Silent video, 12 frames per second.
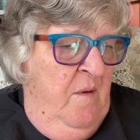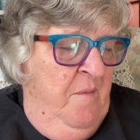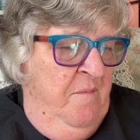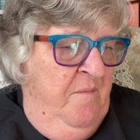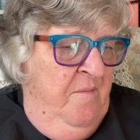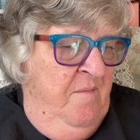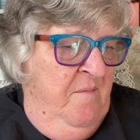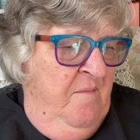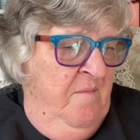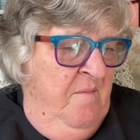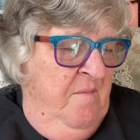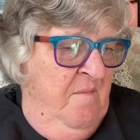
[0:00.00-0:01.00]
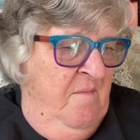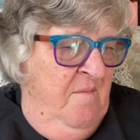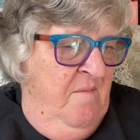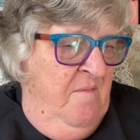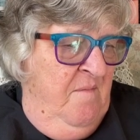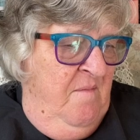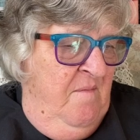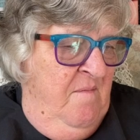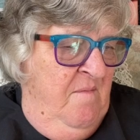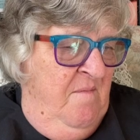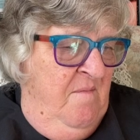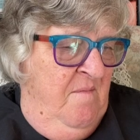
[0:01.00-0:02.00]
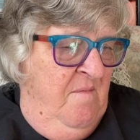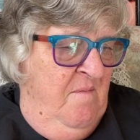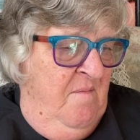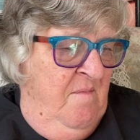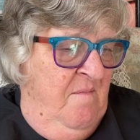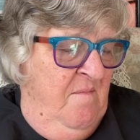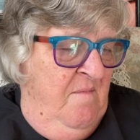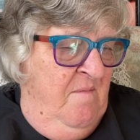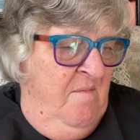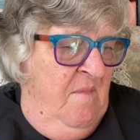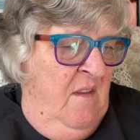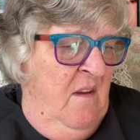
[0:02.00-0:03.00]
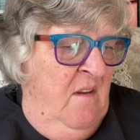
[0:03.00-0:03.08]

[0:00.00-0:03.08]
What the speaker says: (silence)